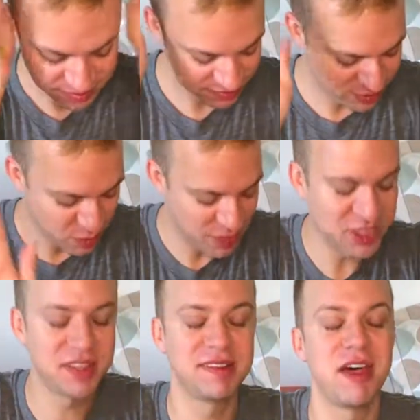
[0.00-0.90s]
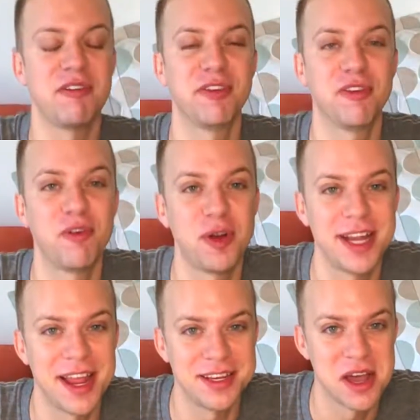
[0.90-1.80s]
is so much stuff for
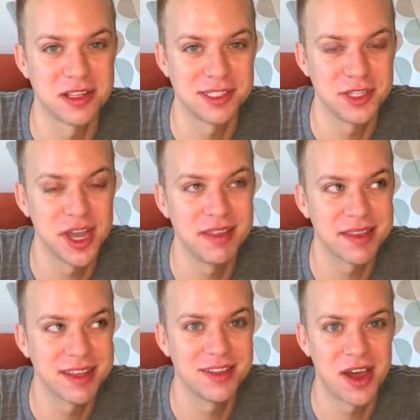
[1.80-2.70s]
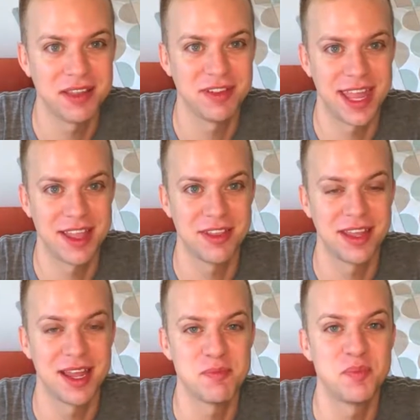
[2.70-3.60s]
$49. You guys, I cannot even handle
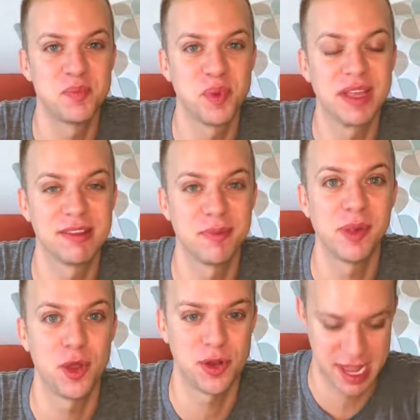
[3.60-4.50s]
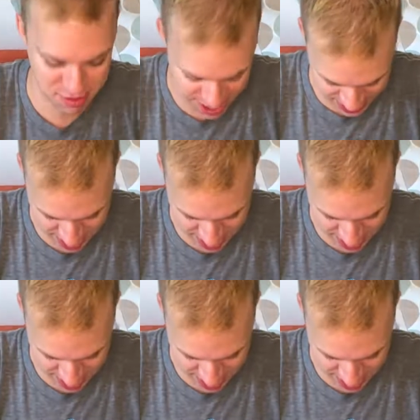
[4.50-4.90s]
it. I'm exploding right